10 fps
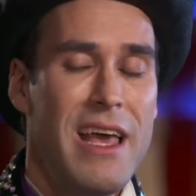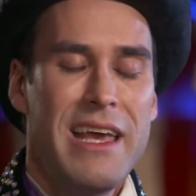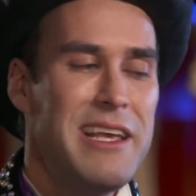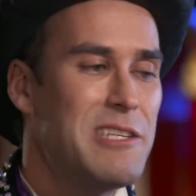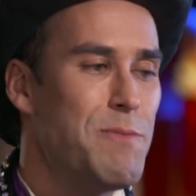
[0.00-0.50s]

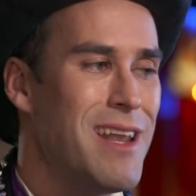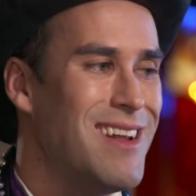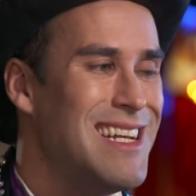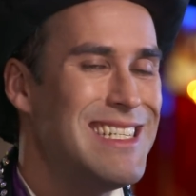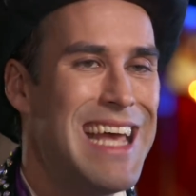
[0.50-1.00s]
He spent
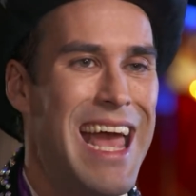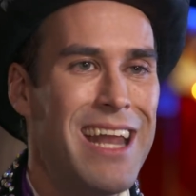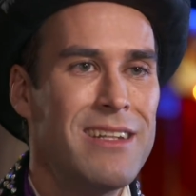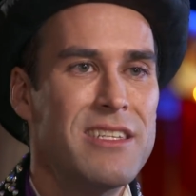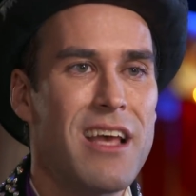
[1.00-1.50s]

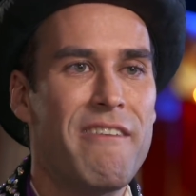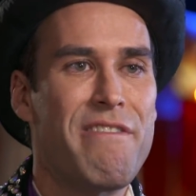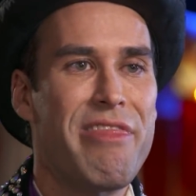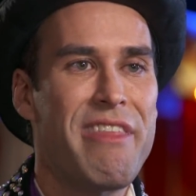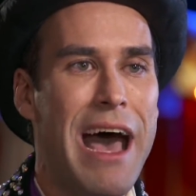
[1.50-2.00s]
tens
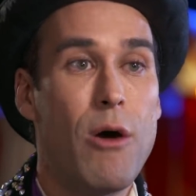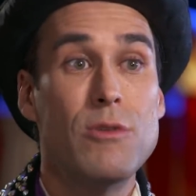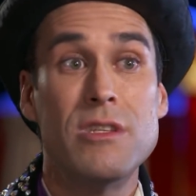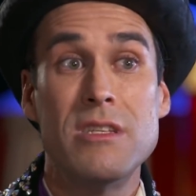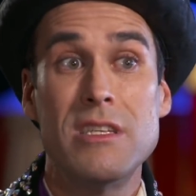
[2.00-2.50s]
of
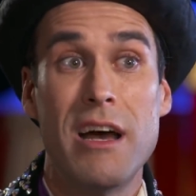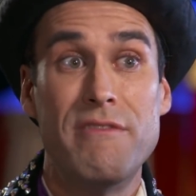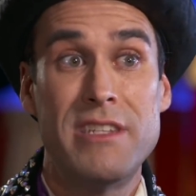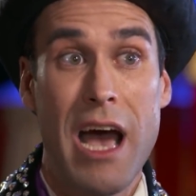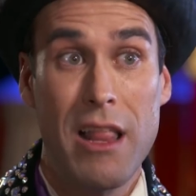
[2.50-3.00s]
thousands
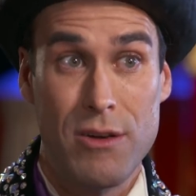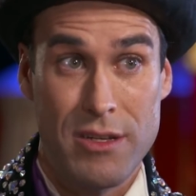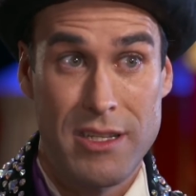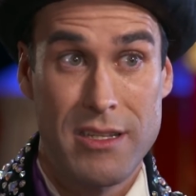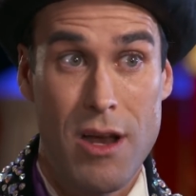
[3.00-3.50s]
of
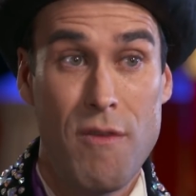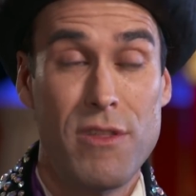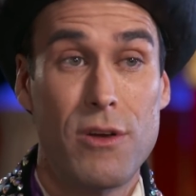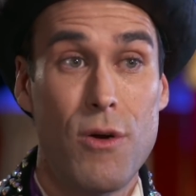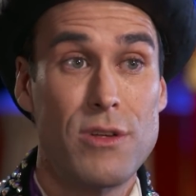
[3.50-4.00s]
dollars over
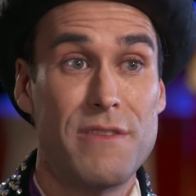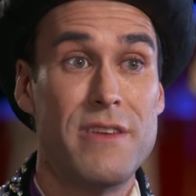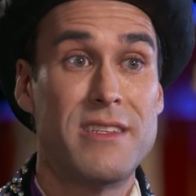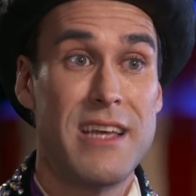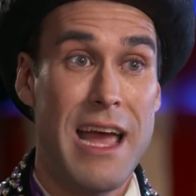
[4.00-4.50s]
the course of
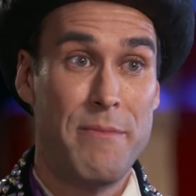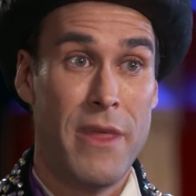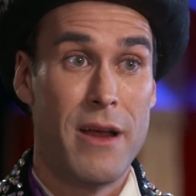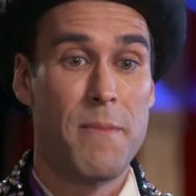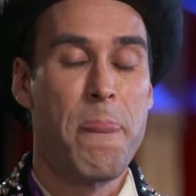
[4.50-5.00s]
his time
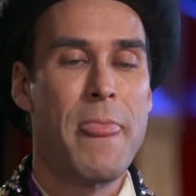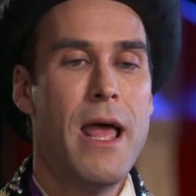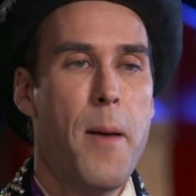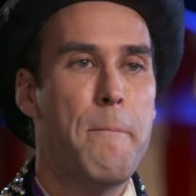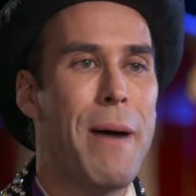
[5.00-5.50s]
there,
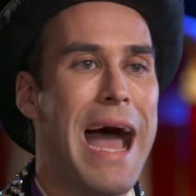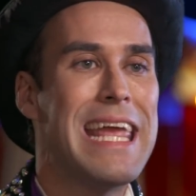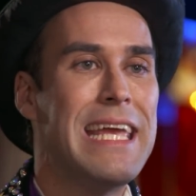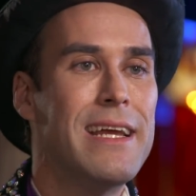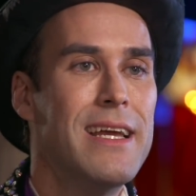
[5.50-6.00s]

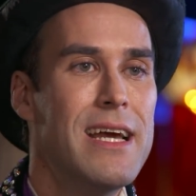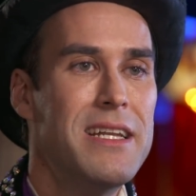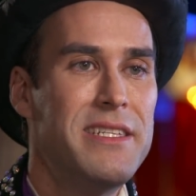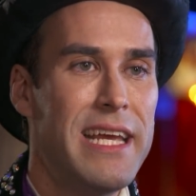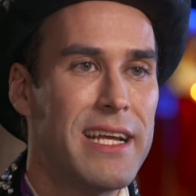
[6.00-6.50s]
buying
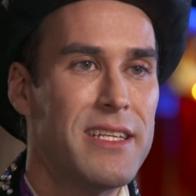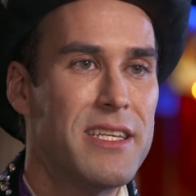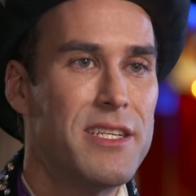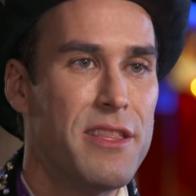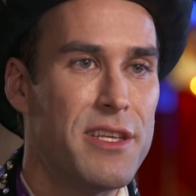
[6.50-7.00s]

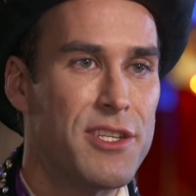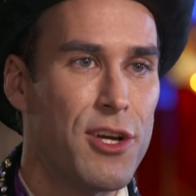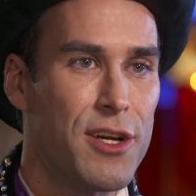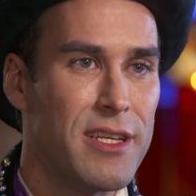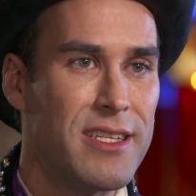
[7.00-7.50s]
tickets to the
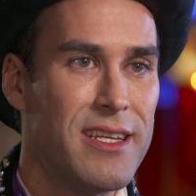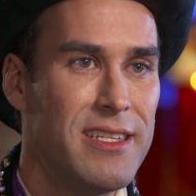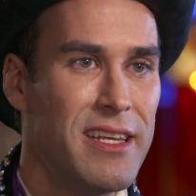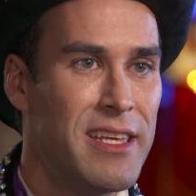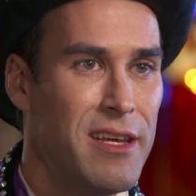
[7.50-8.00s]
circus
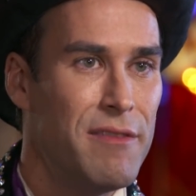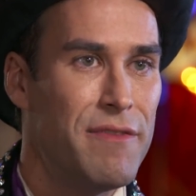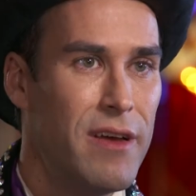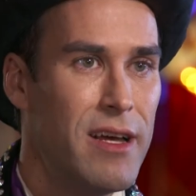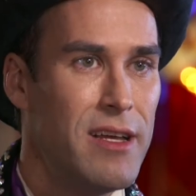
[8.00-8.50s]
to
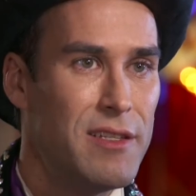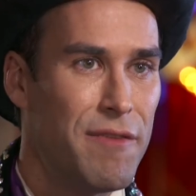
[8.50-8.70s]
give to